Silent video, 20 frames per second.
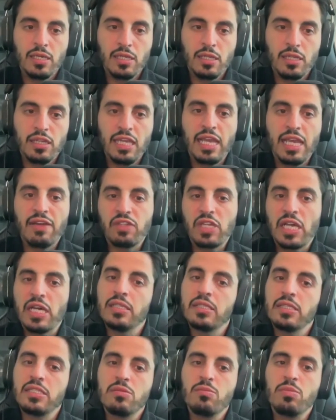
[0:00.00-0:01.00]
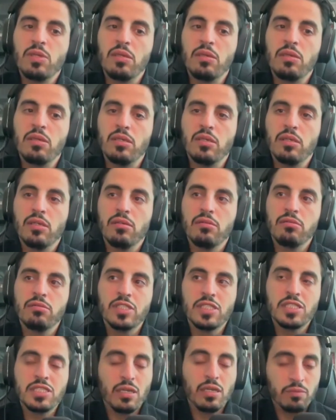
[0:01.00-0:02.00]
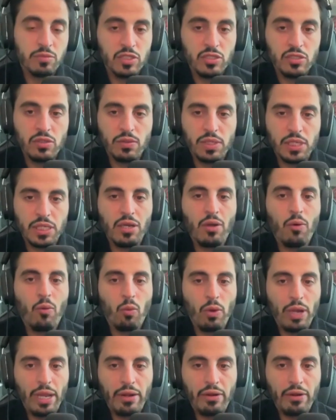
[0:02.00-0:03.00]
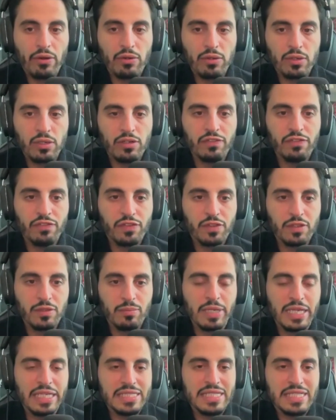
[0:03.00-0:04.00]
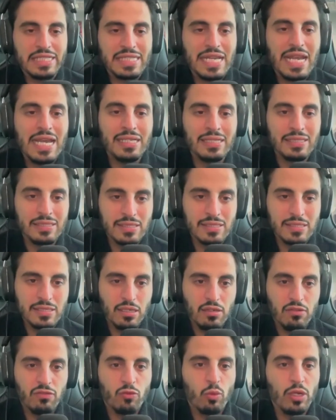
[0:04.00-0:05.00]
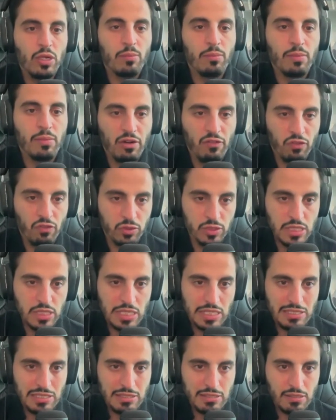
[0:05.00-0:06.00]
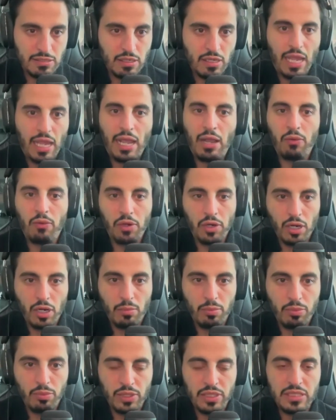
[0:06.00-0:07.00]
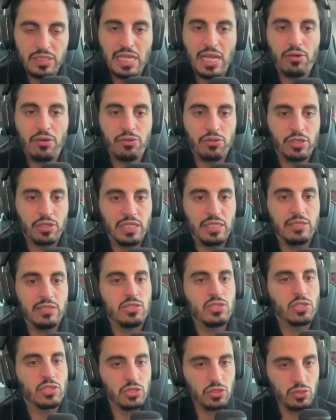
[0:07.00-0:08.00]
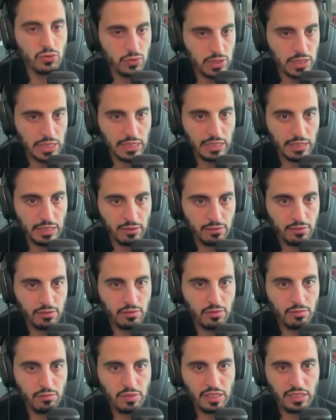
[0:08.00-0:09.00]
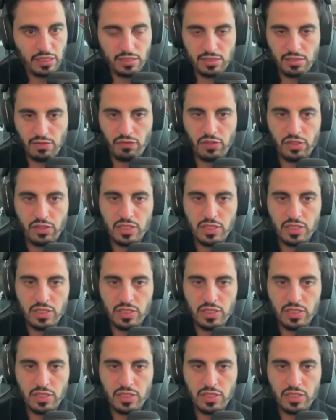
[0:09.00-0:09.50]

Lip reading: they have to at least be, to some degree, aware of the basic tenets of what a metaverse is, how it operates, how their kids are using it. Because if